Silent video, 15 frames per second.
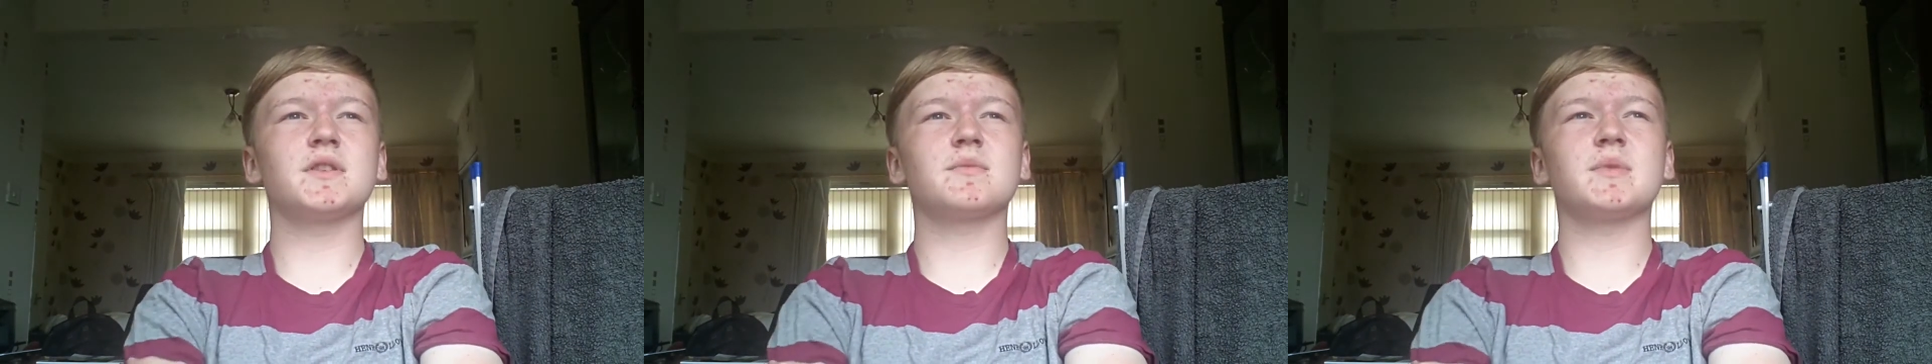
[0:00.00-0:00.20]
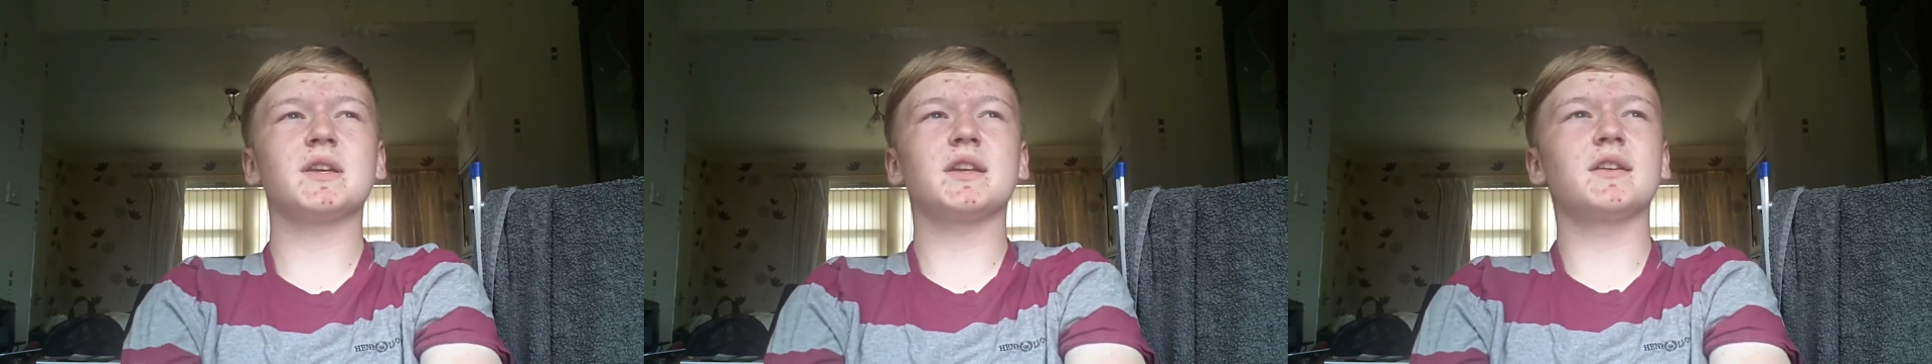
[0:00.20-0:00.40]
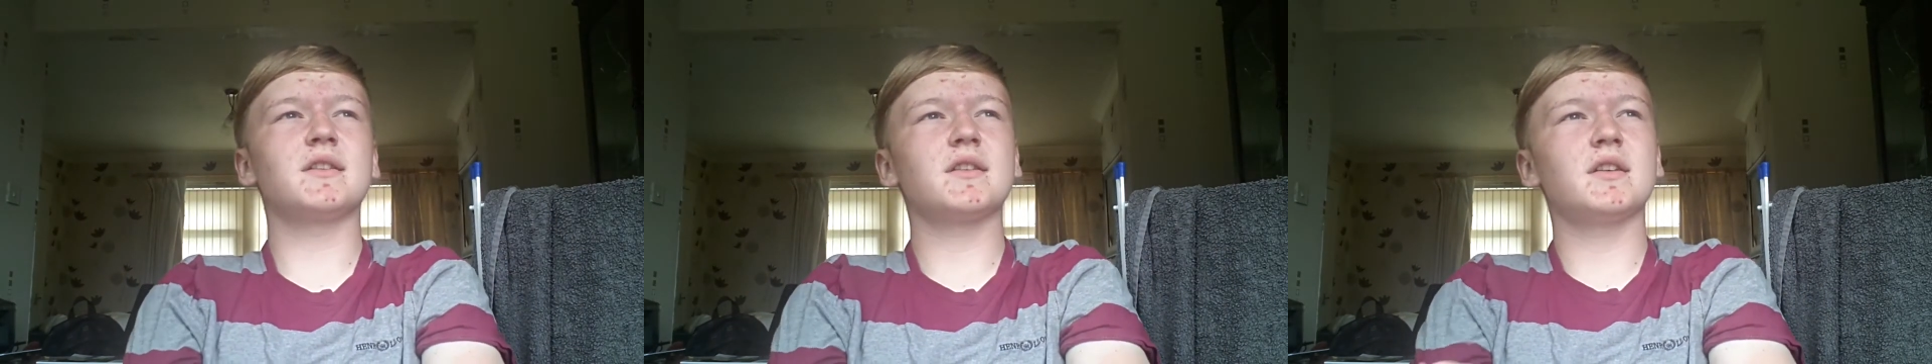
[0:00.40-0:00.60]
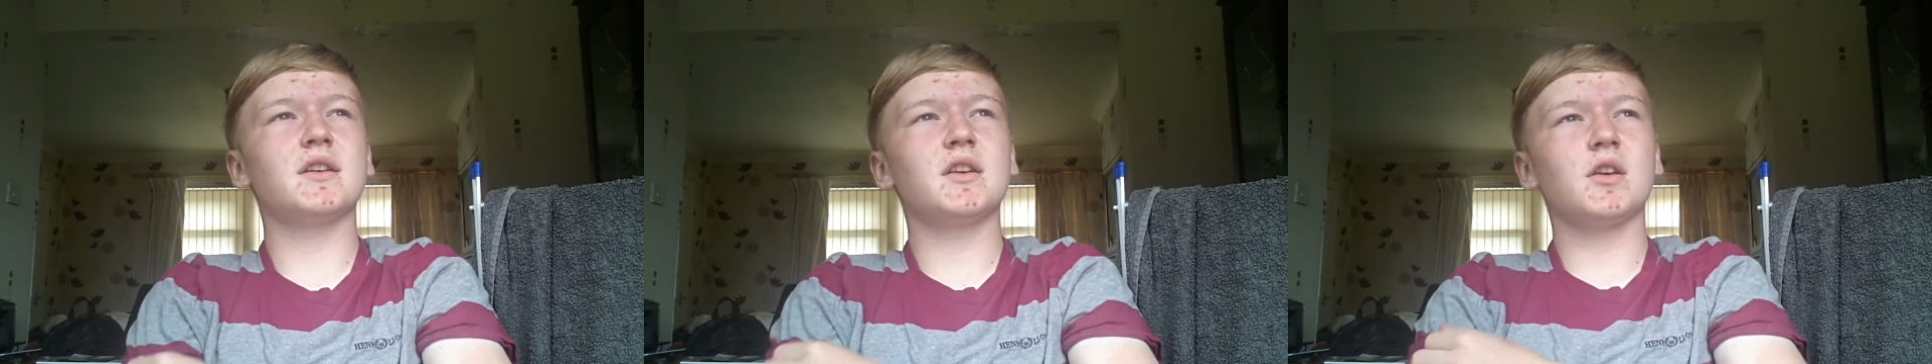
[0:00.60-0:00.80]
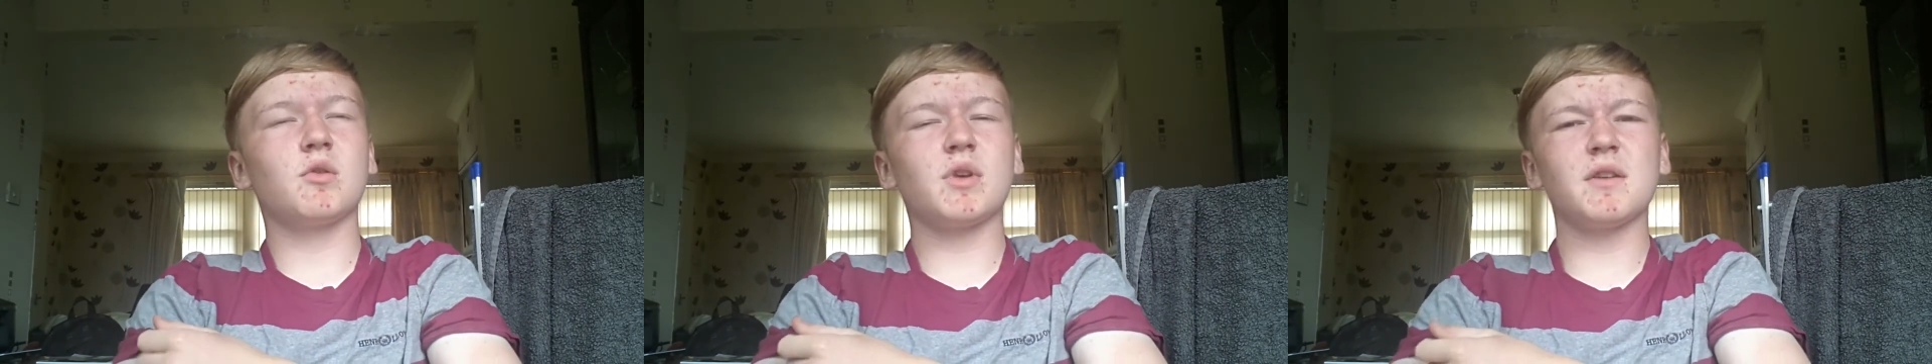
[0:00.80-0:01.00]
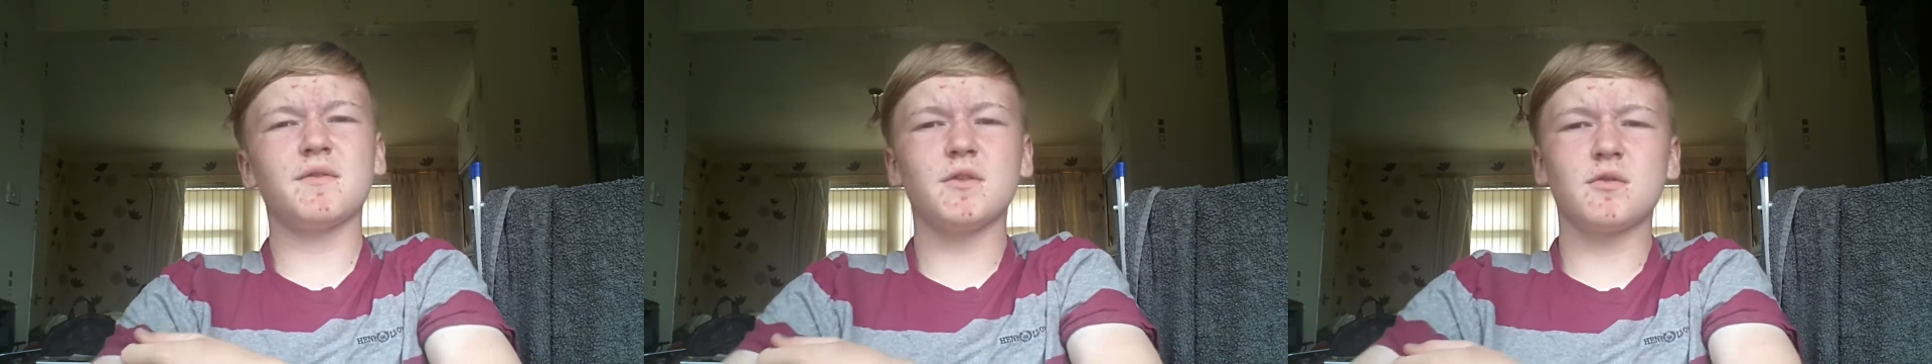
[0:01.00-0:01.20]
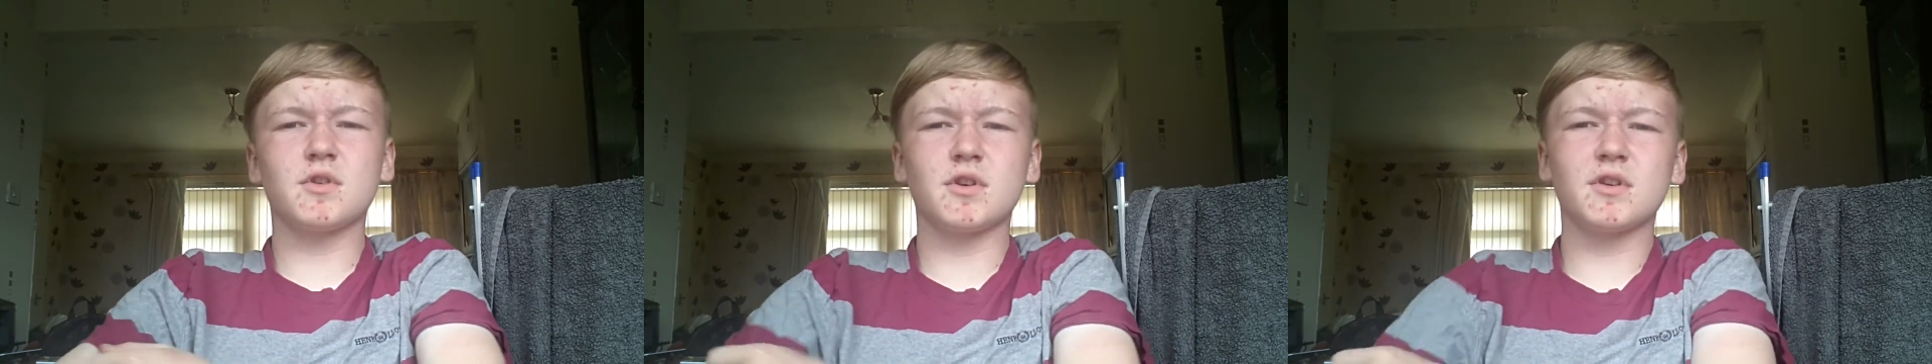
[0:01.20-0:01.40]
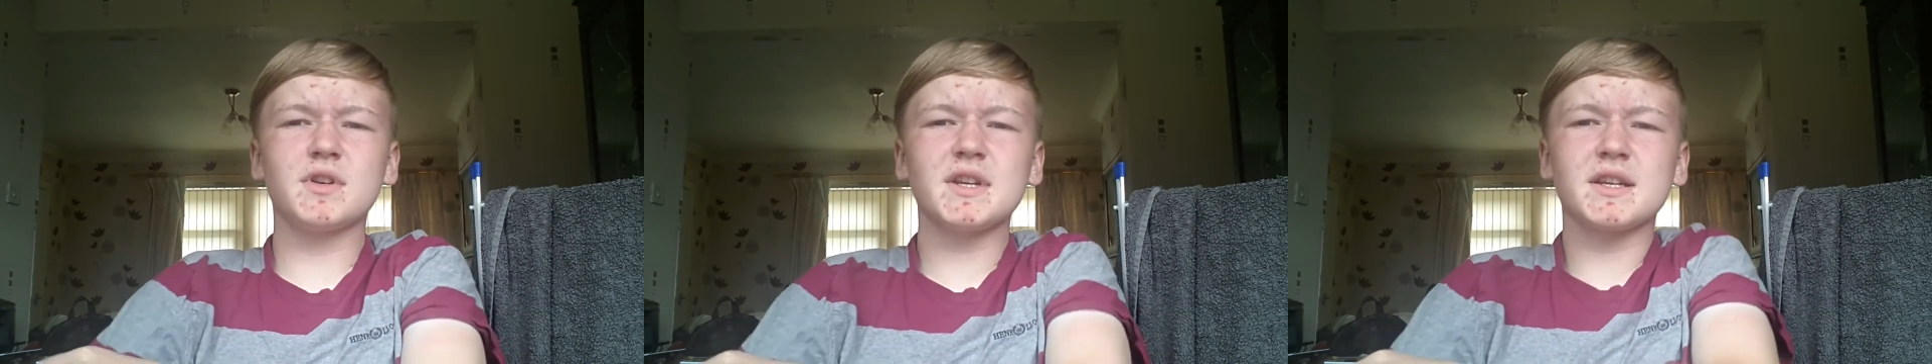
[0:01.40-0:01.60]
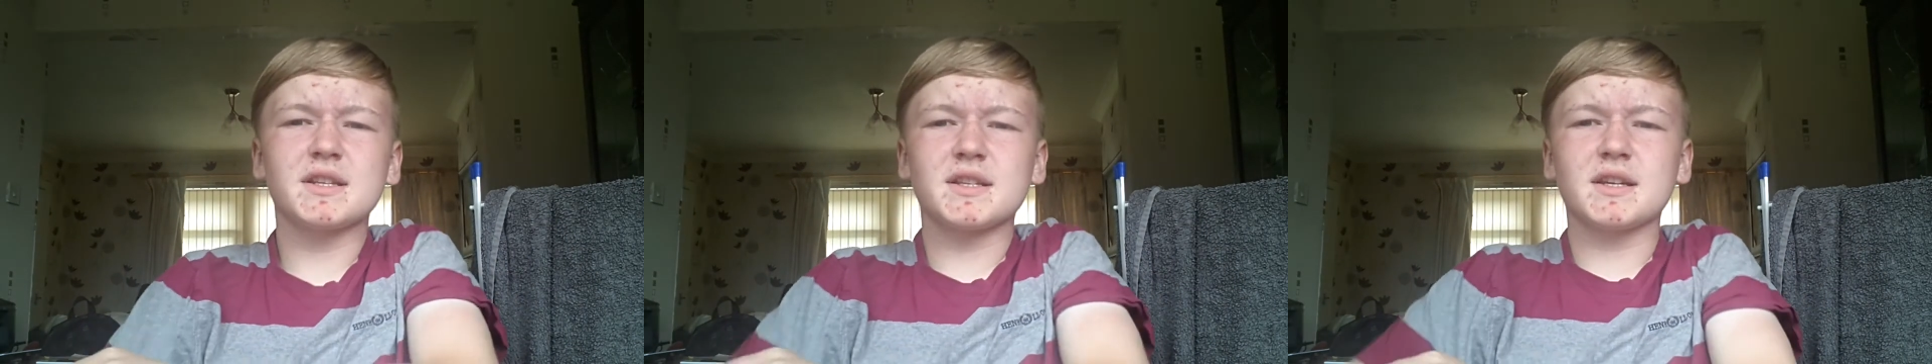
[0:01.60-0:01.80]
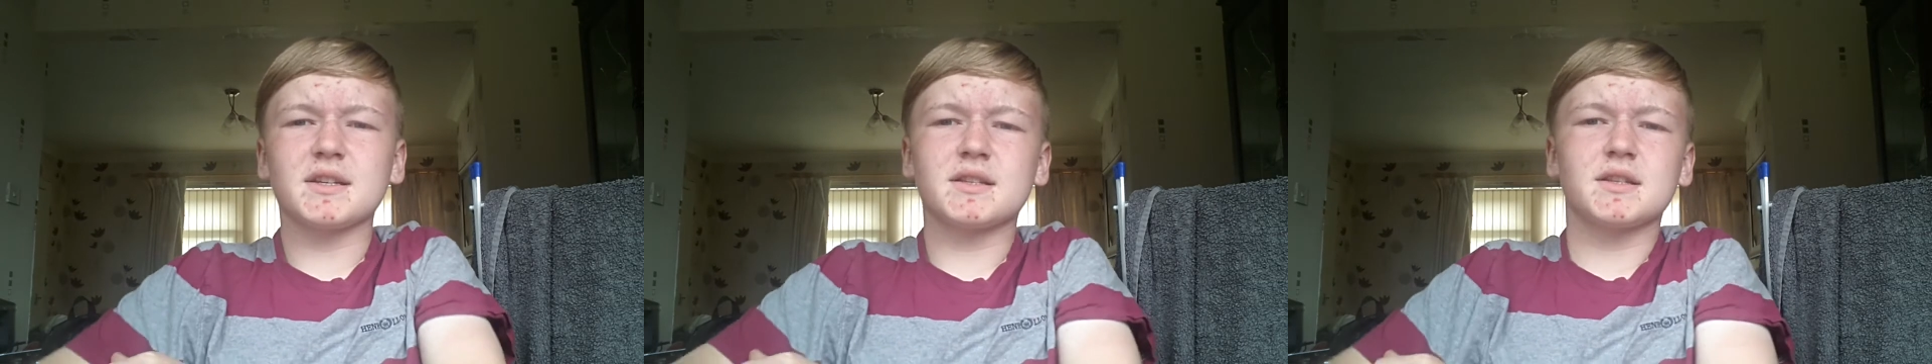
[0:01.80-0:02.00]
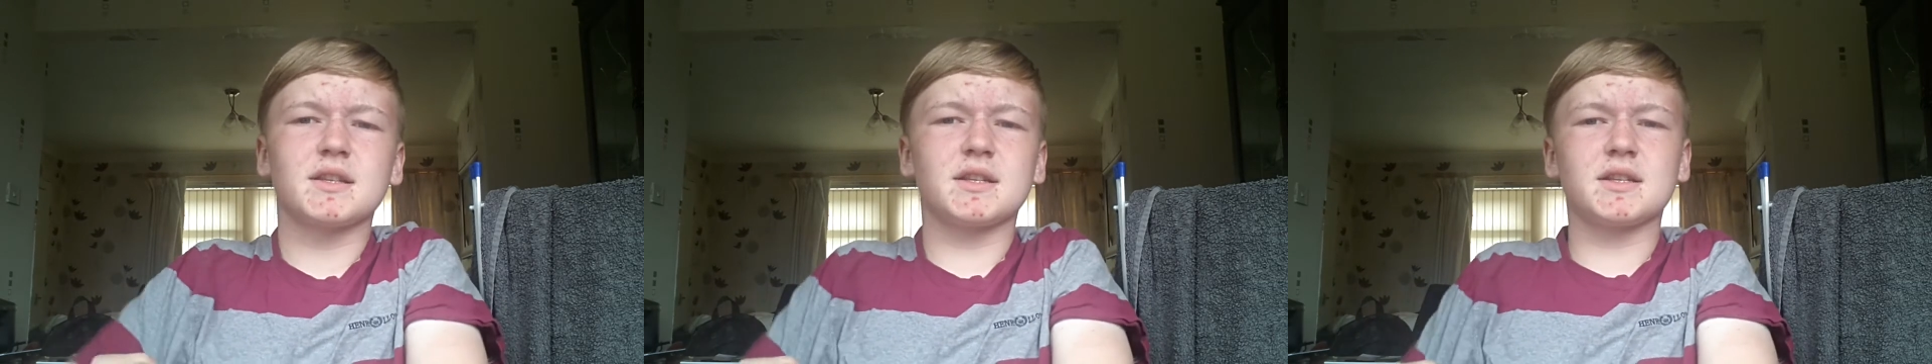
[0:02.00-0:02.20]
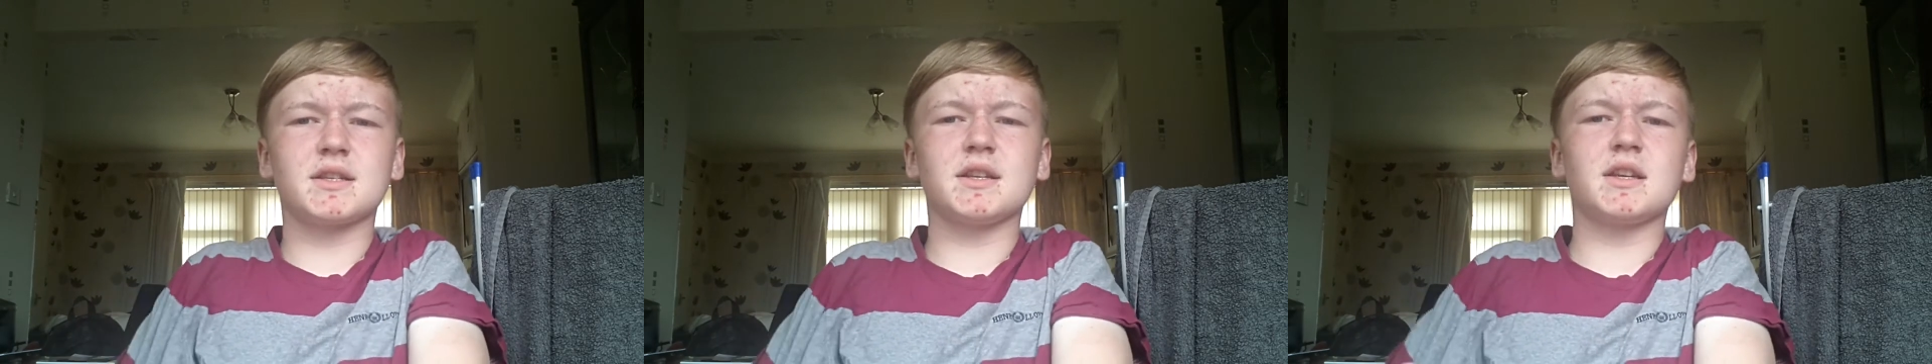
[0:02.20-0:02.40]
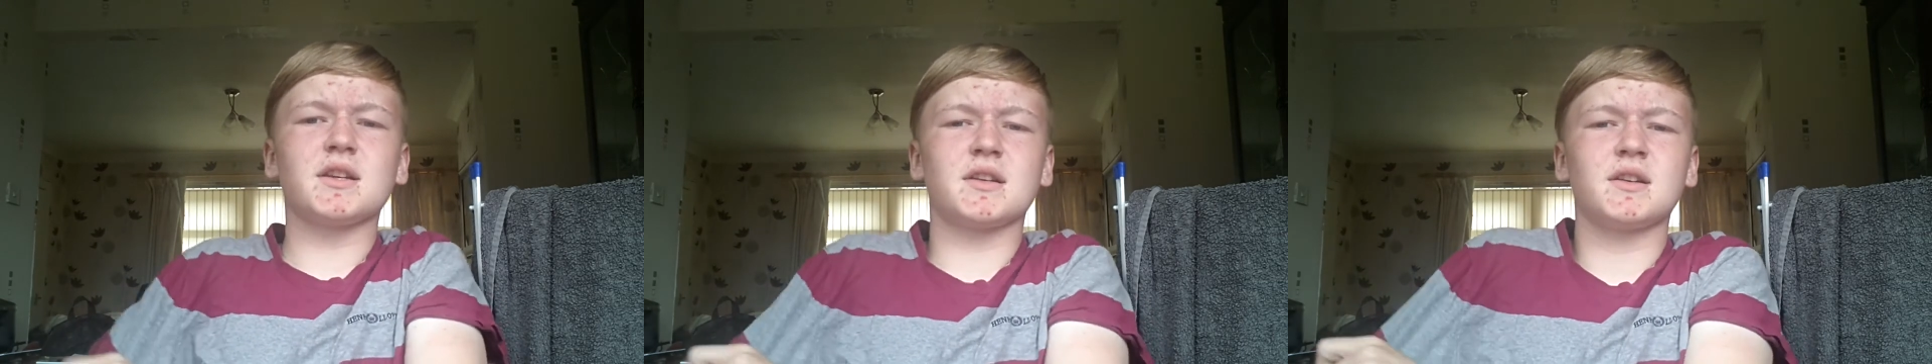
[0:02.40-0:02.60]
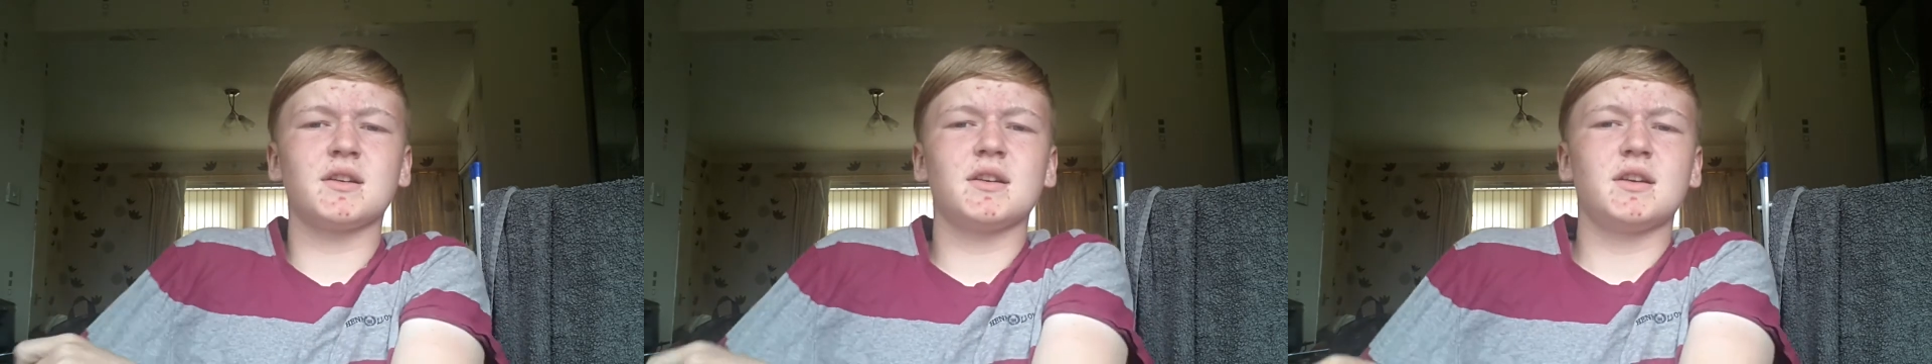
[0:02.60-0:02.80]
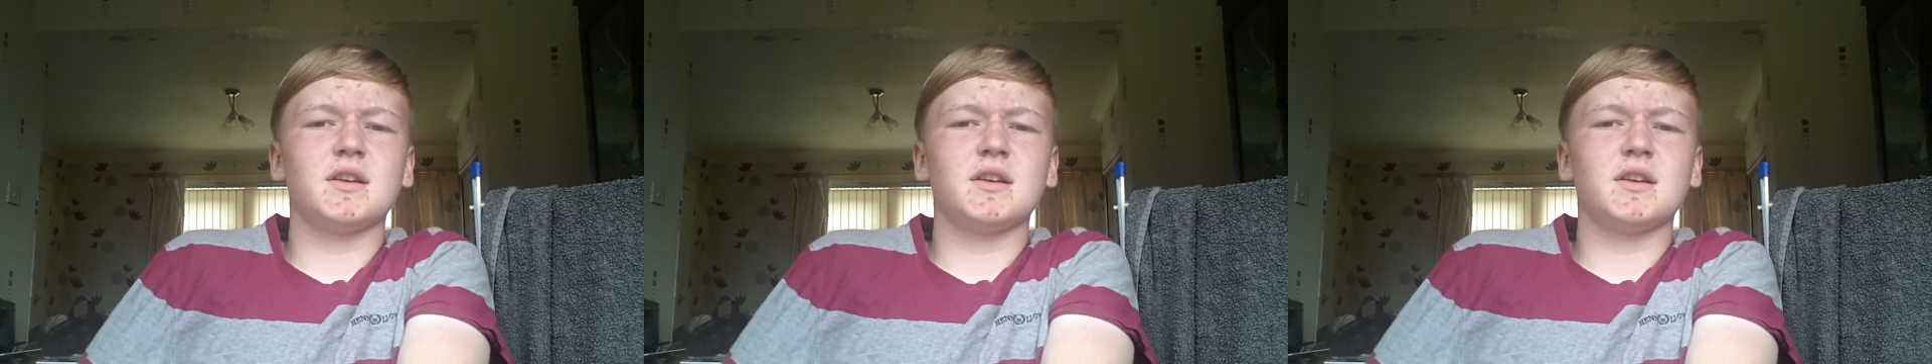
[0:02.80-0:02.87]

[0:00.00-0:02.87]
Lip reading: There's been quite a few Koenigseggs this year.